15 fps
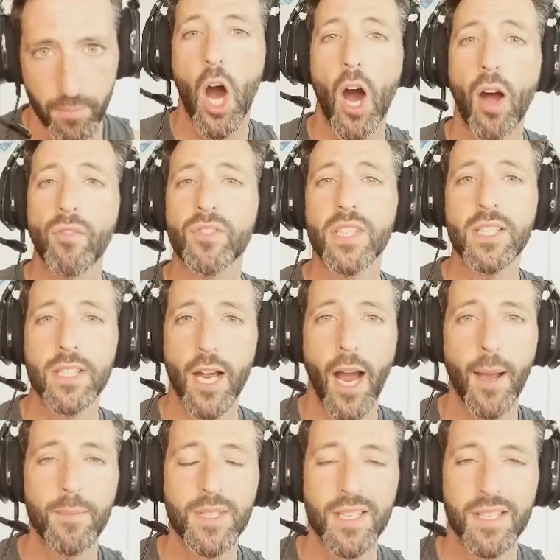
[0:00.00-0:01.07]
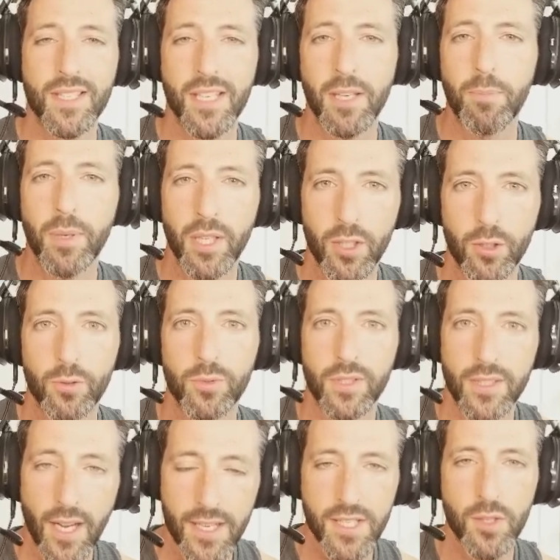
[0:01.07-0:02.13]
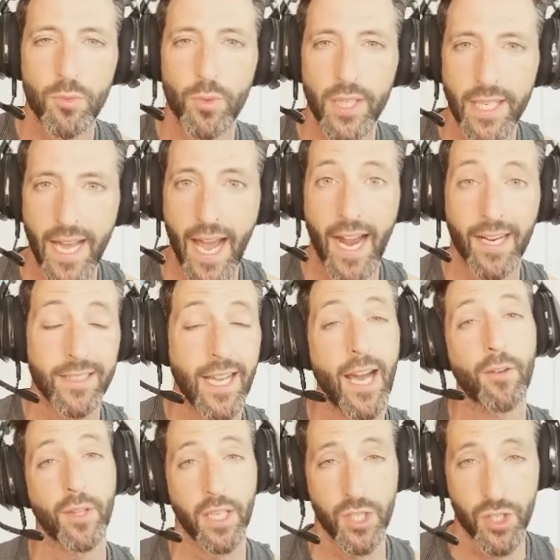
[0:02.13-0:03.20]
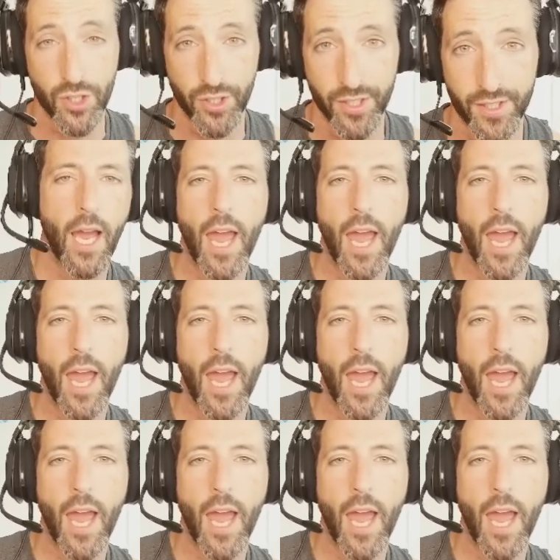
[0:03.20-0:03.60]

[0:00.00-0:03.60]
oftentimes the CPU doesn't react how they should.